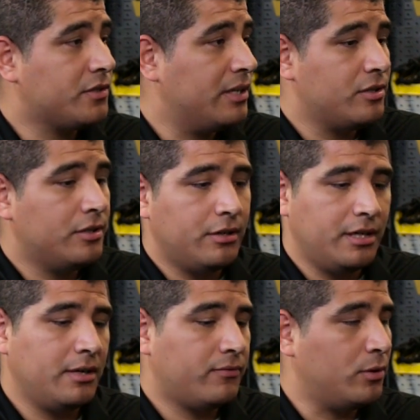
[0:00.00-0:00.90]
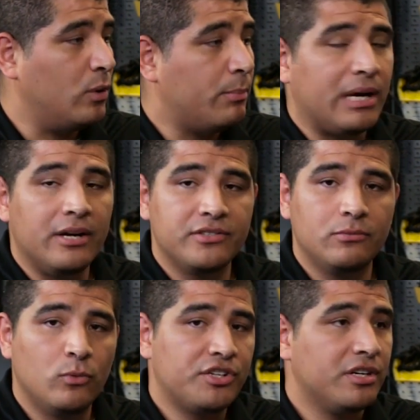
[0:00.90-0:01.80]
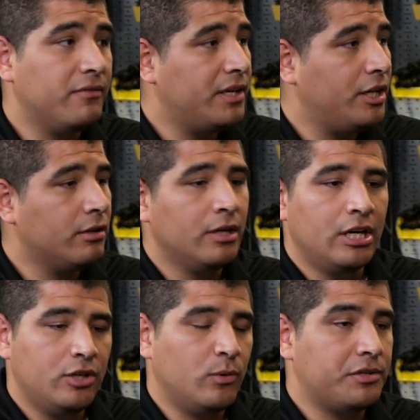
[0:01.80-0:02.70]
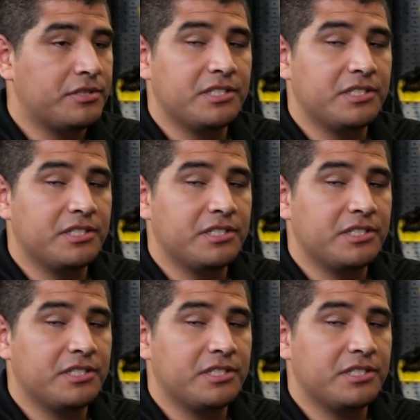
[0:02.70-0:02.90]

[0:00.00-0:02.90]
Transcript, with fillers: So as you noted, if you're web browsing, watching a video, you want your